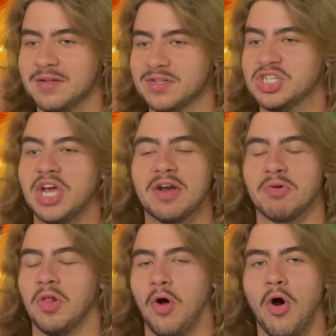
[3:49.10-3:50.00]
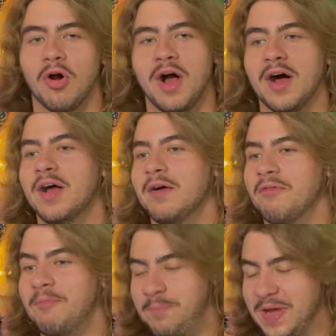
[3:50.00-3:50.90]
general aura,
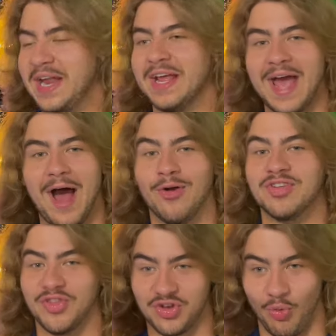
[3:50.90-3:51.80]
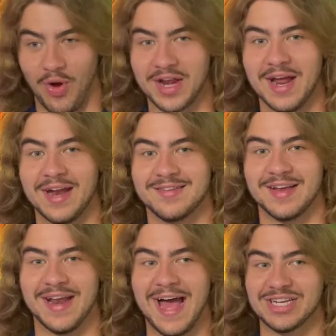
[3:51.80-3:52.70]
beating out the
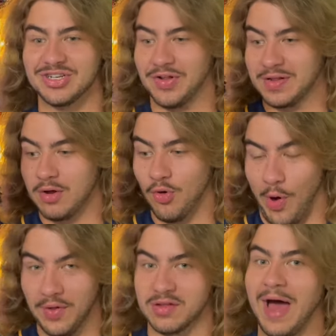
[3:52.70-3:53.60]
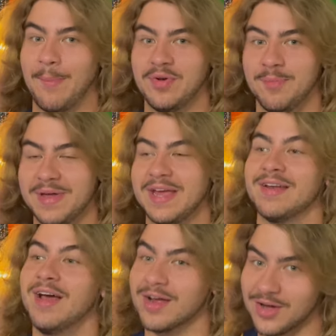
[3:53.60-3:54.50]
2019 Nationals, who also happened to beat,